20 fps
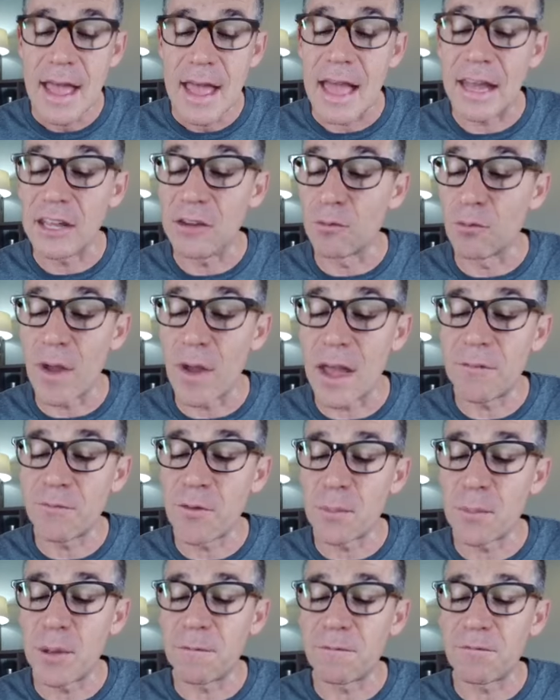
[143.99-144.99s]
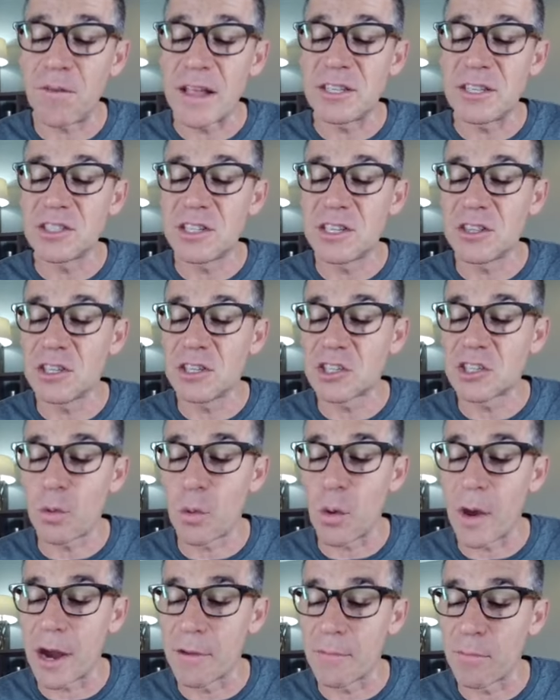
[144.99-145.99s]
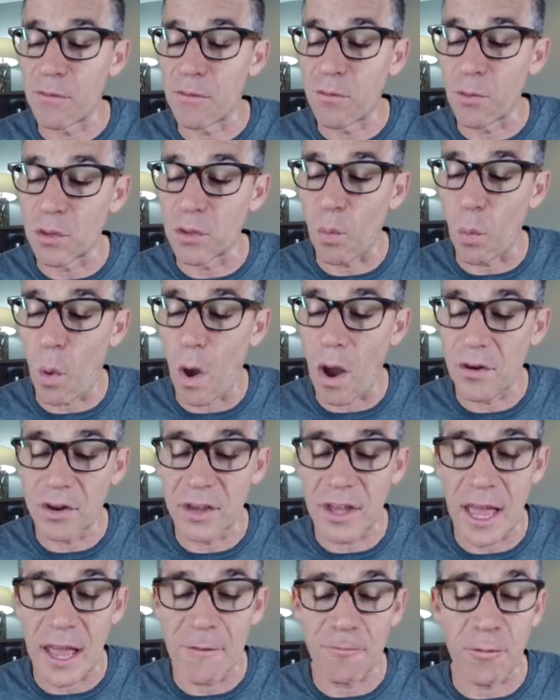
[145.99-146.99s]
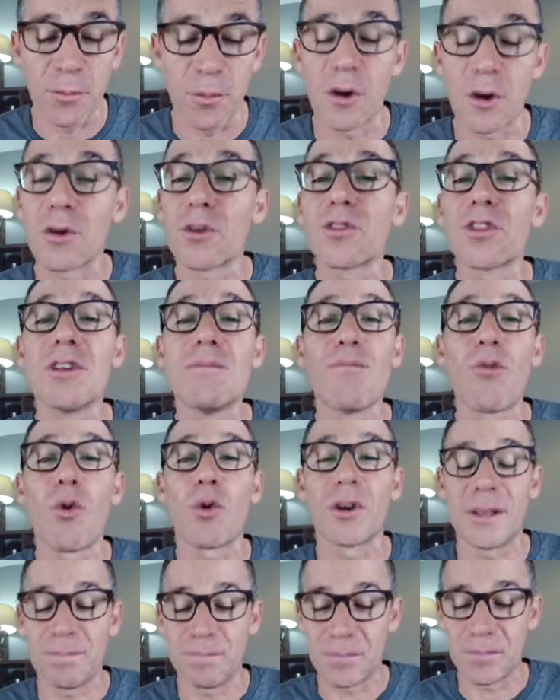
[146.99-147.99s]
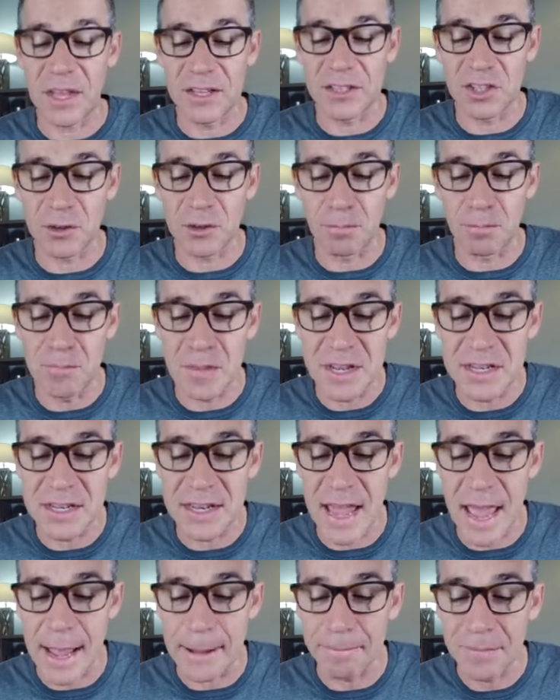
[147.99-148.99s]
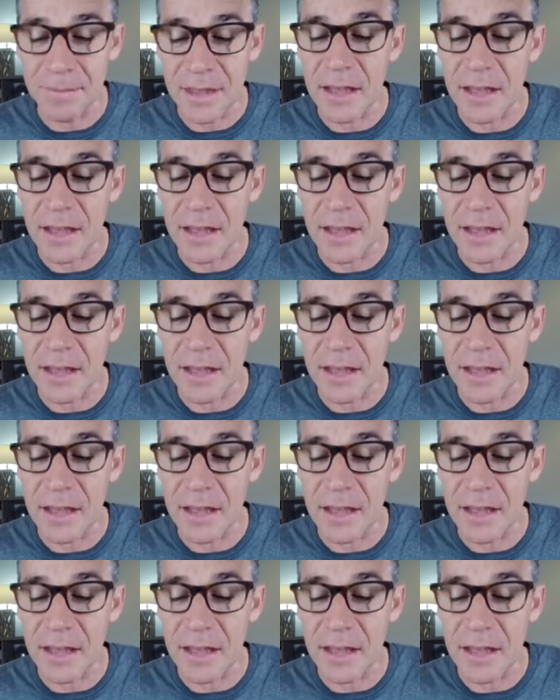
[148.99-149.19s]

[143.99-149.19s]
And he read from it facing the square before the water gate from early morning until midday